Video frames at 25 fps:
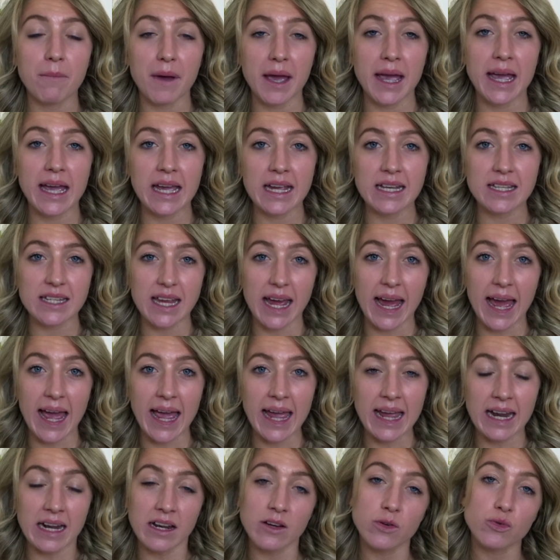made
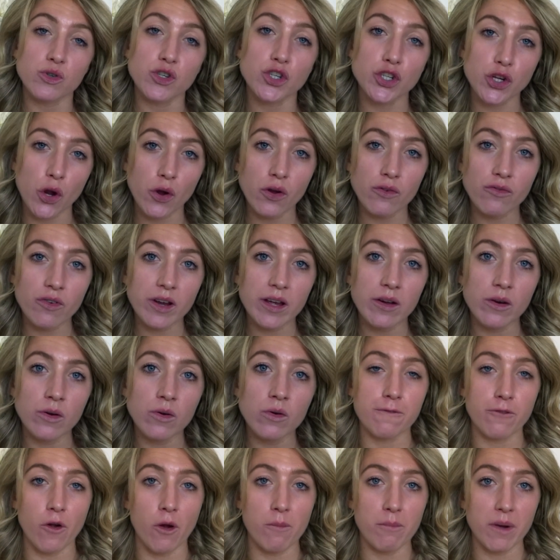a little show
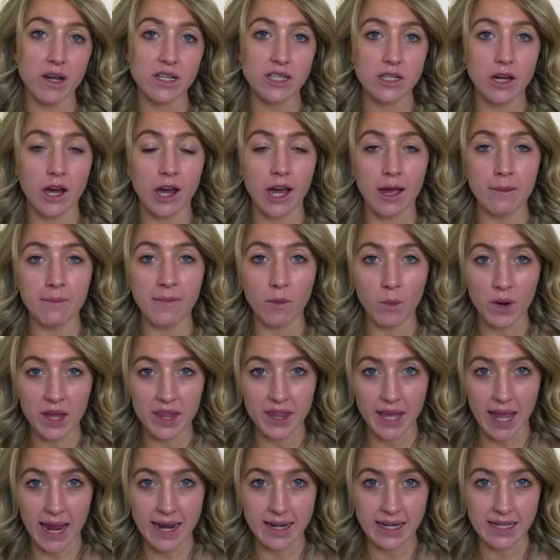reel from my time
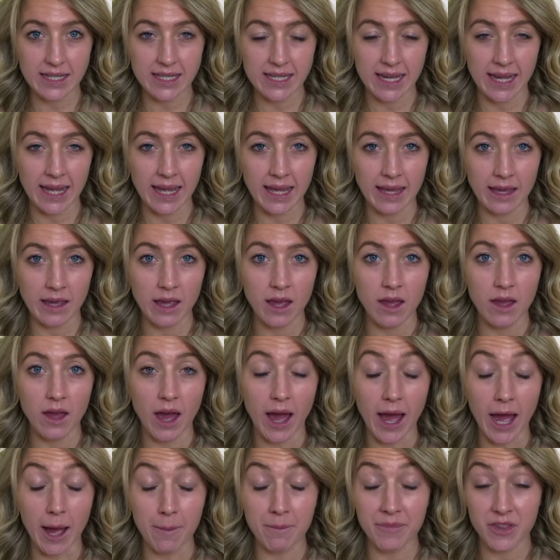with ADT,
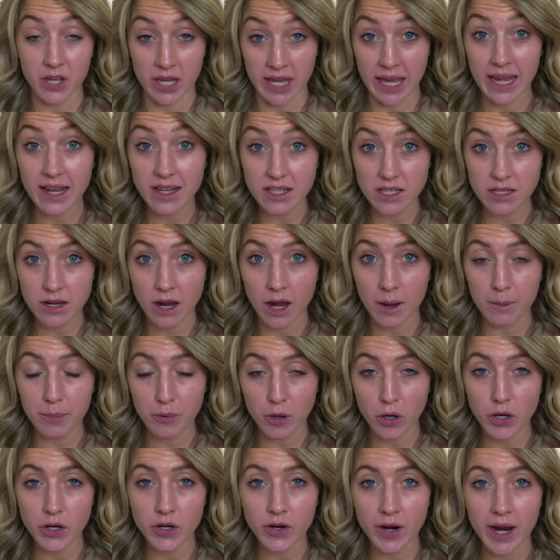the Kickstart
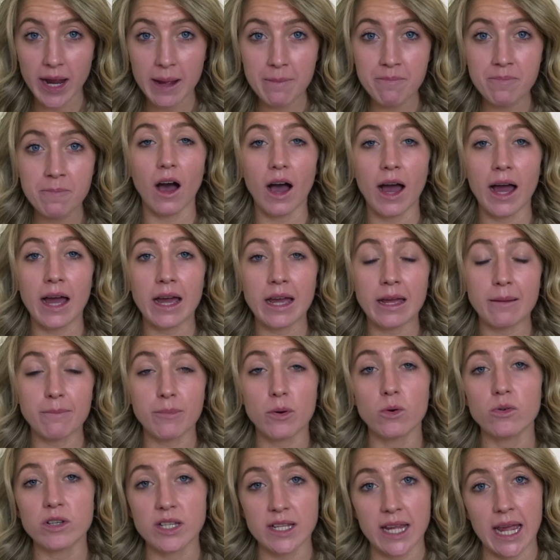program. I
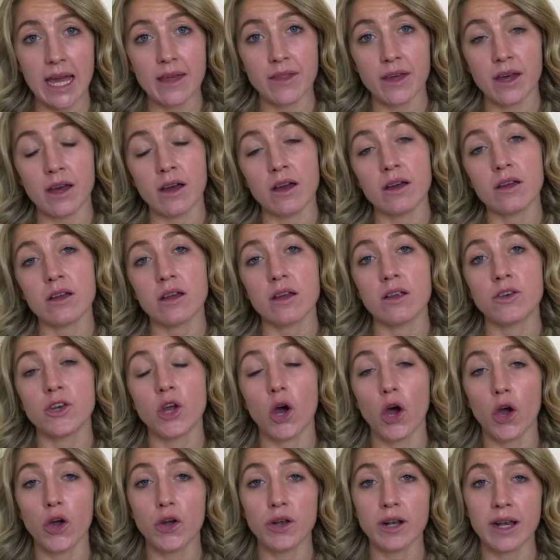pulled together
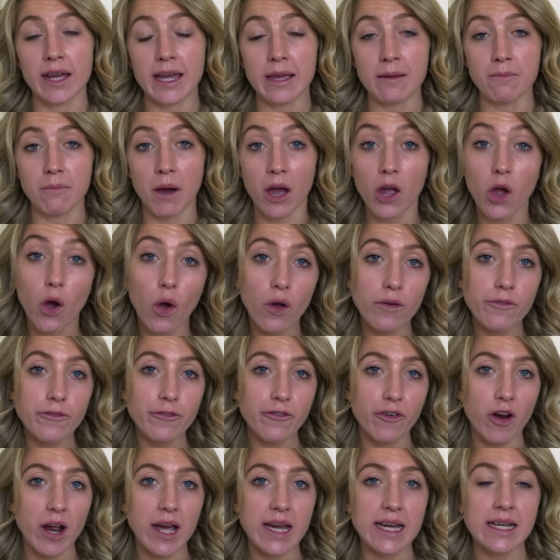not only my own
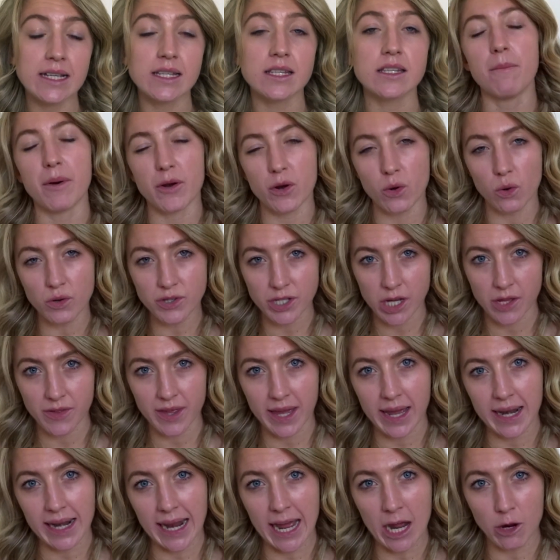phrase, but also
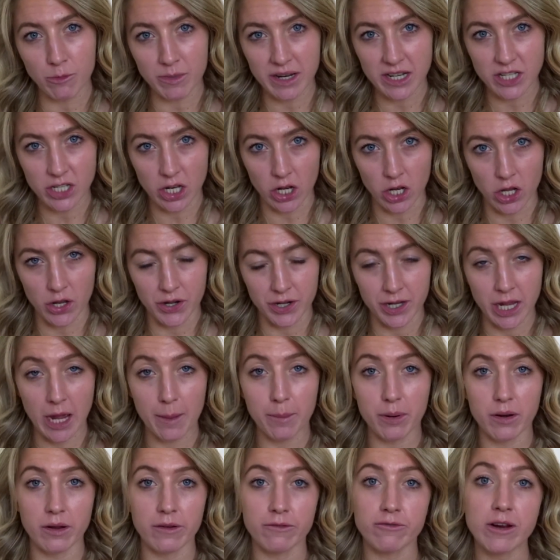they allow me to learn a
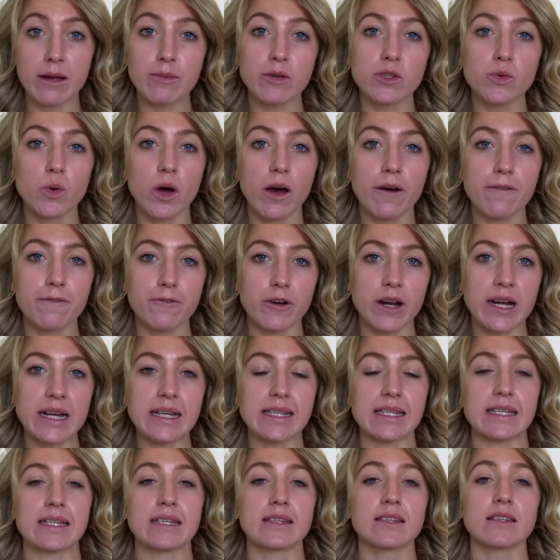couple of repertoire
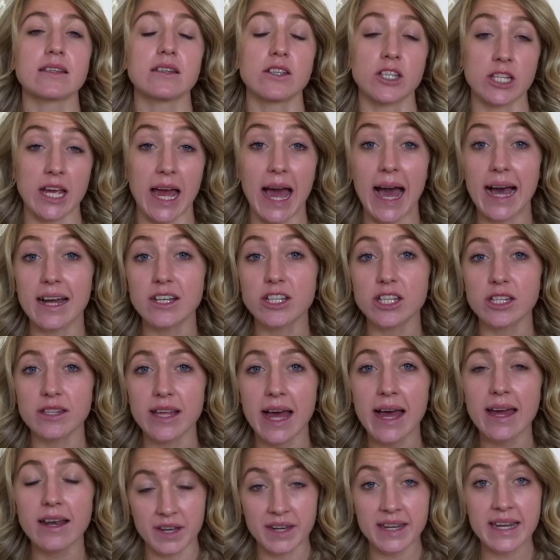phrases to add to
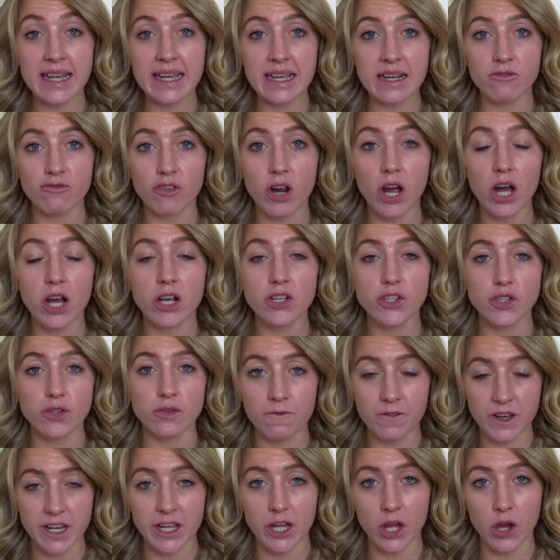that. Neat rehearsal
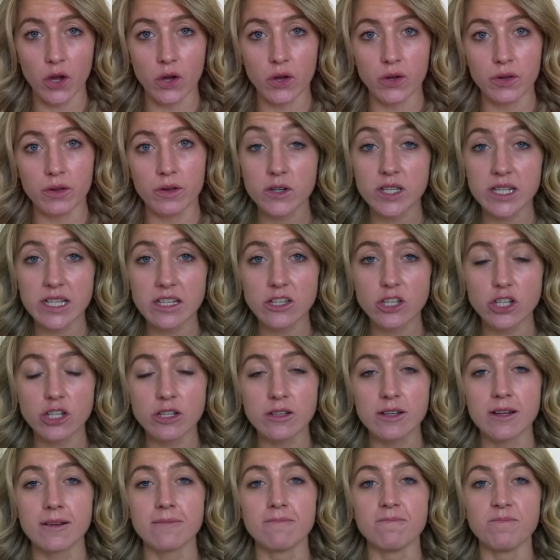video
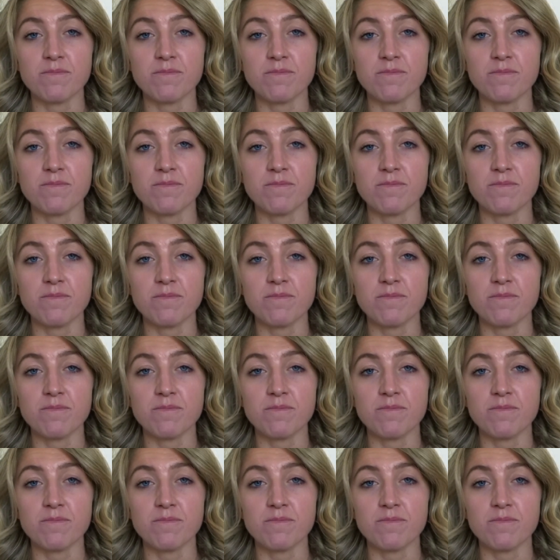footage.